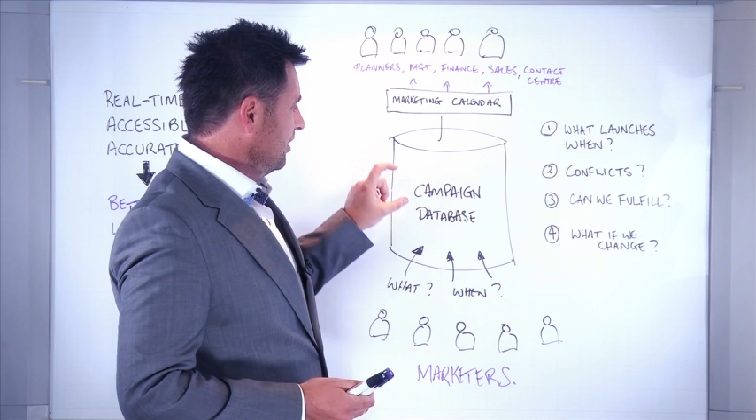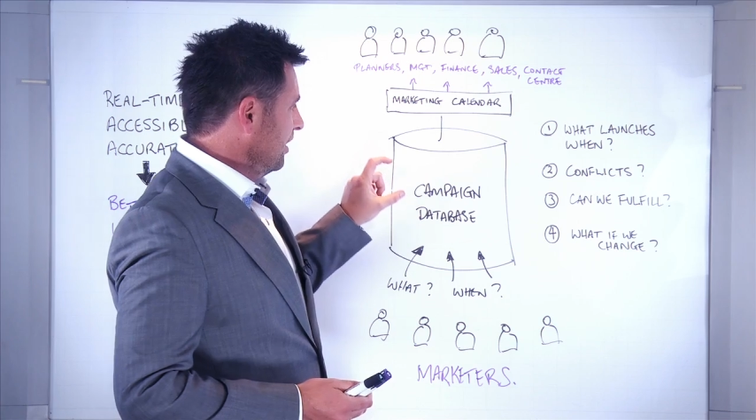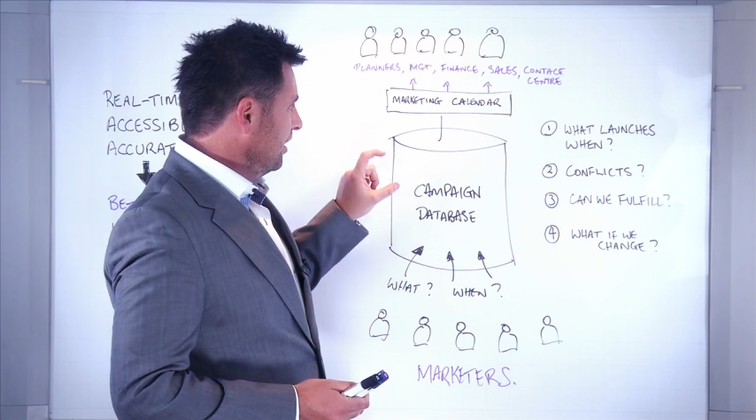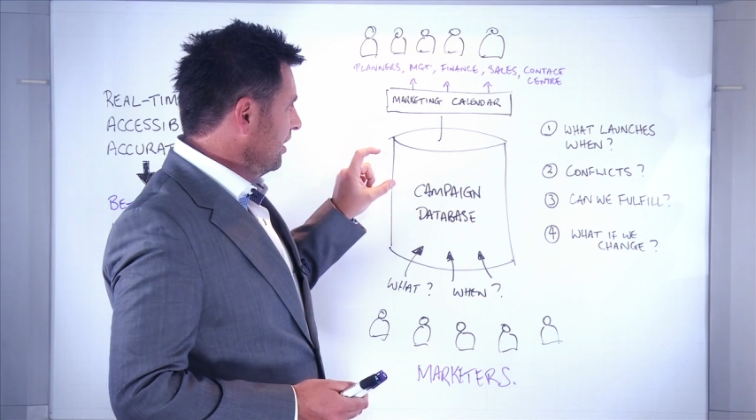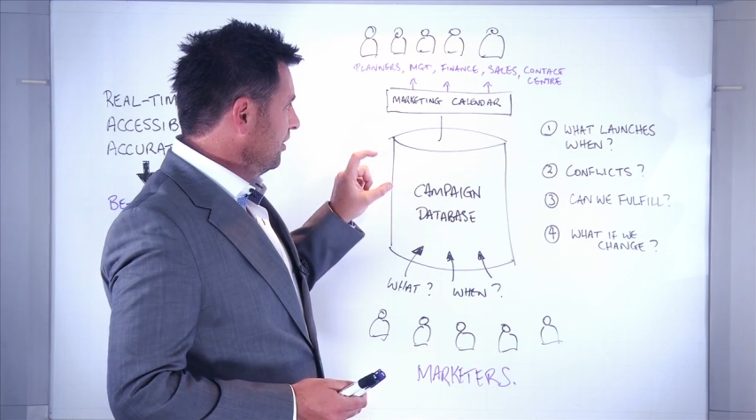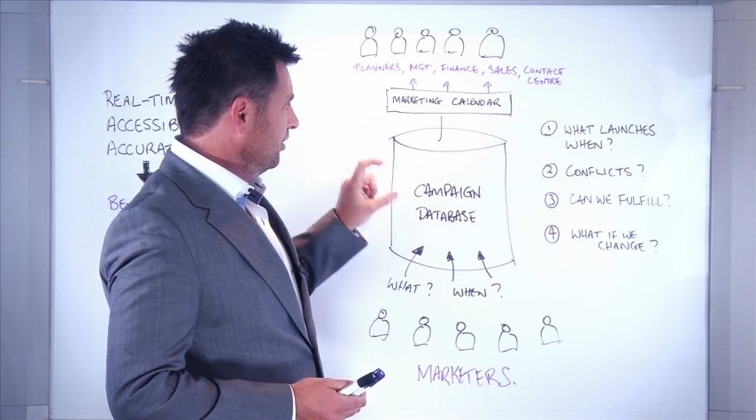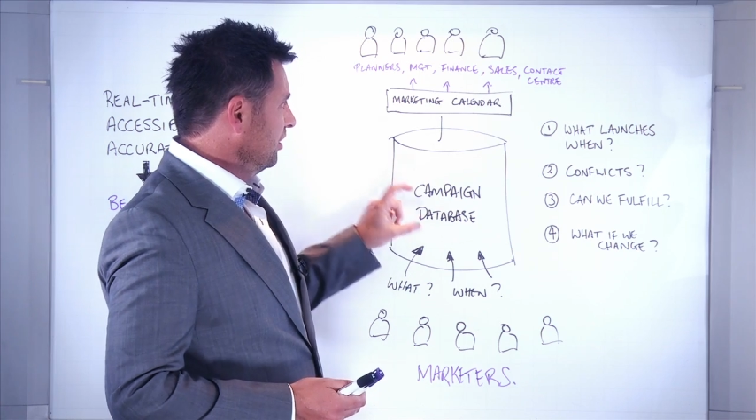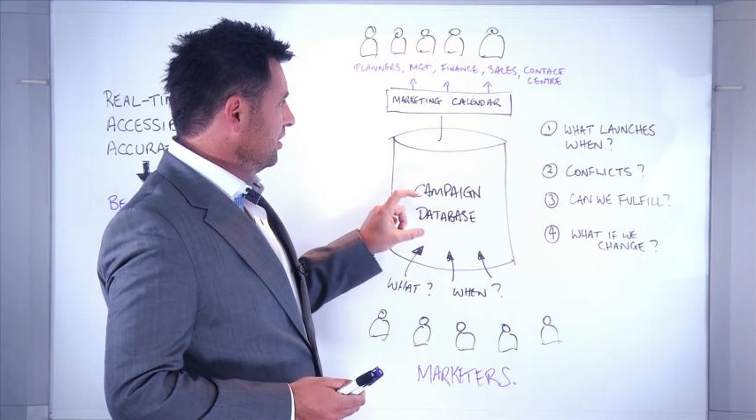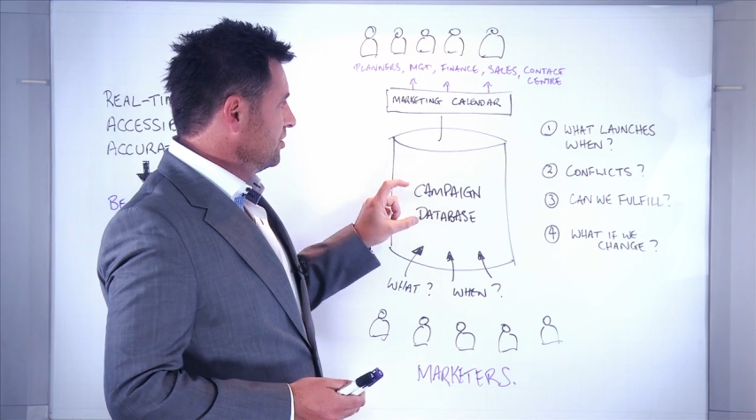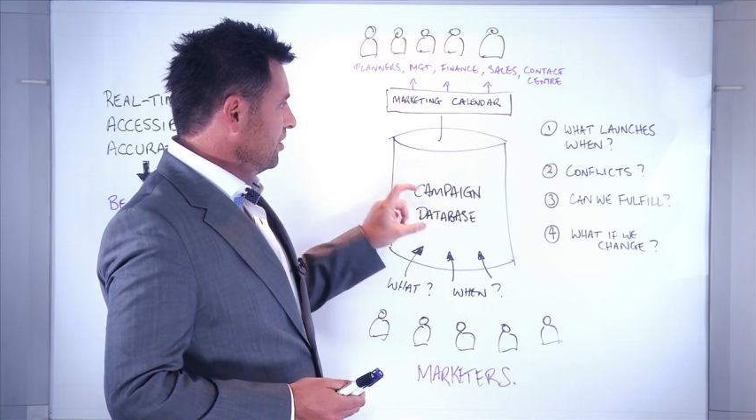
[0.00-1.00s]
an
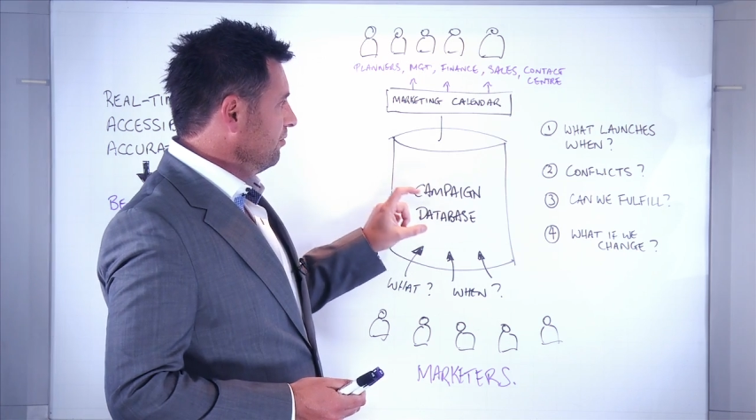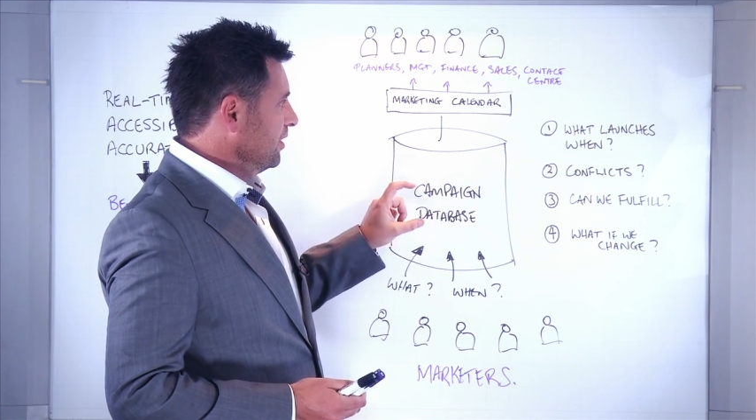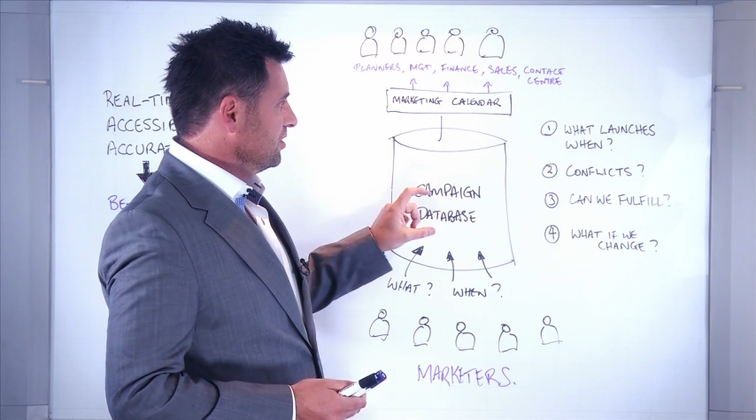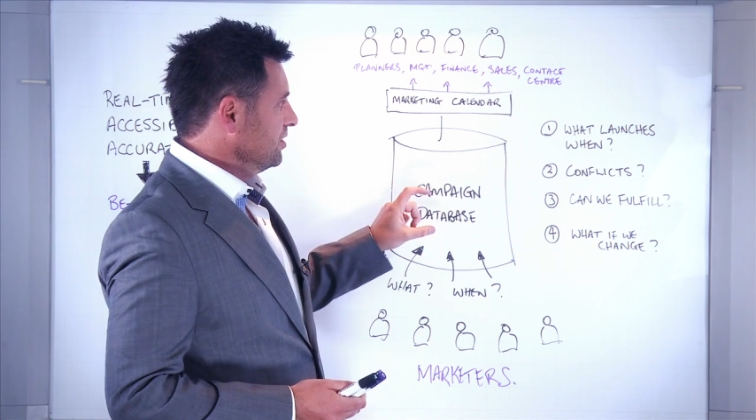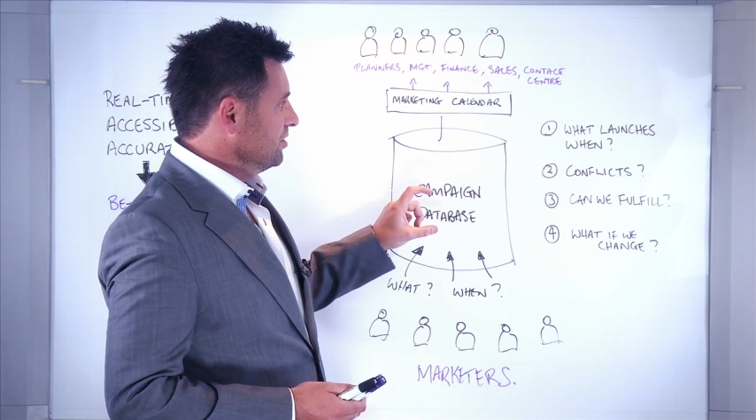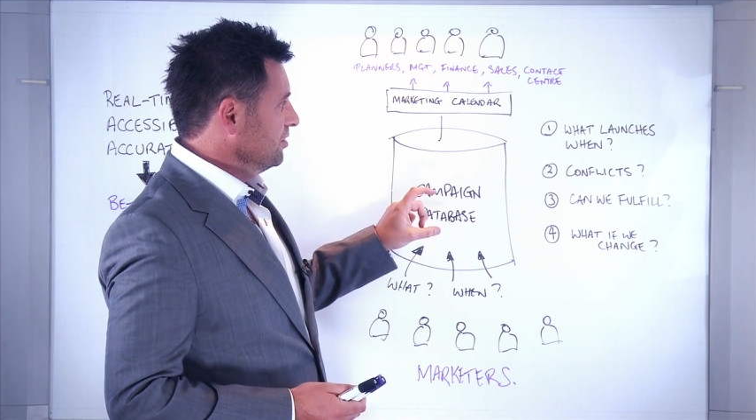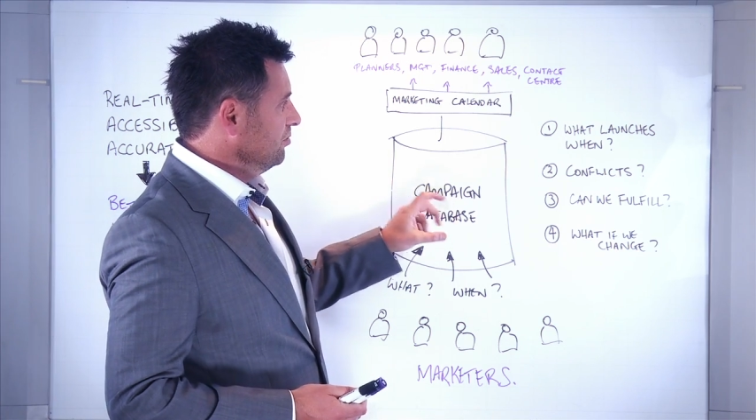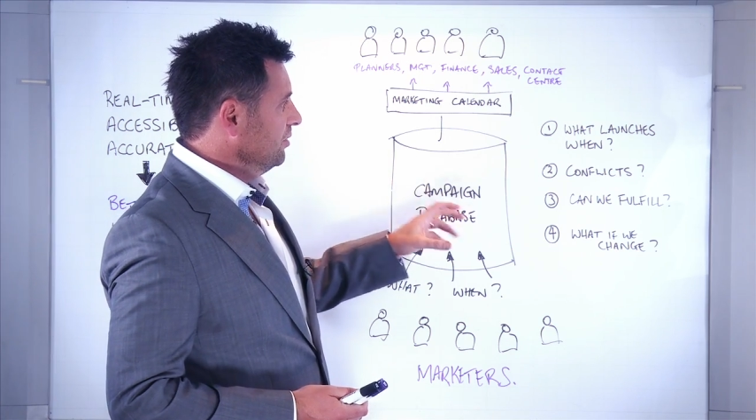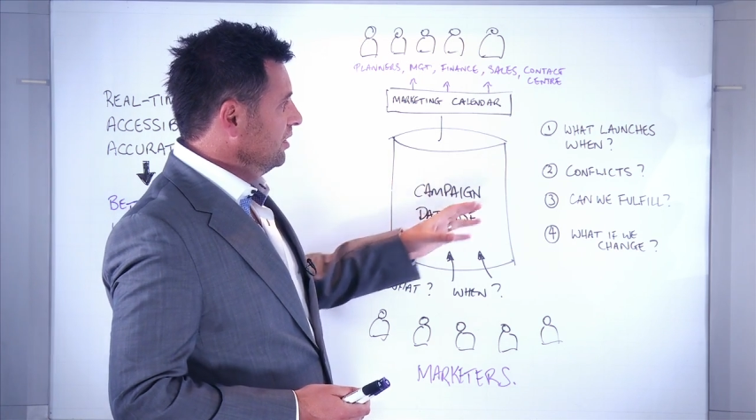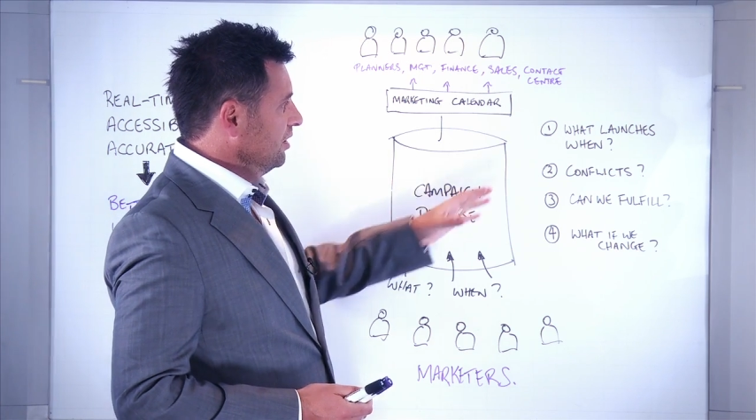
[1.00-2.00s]
online software
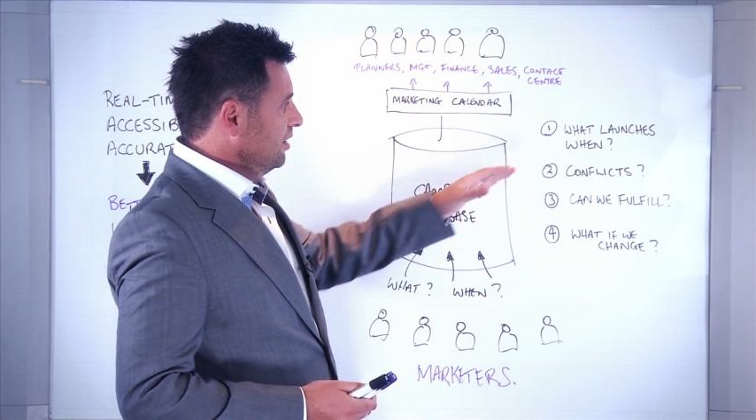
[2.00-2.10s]
system,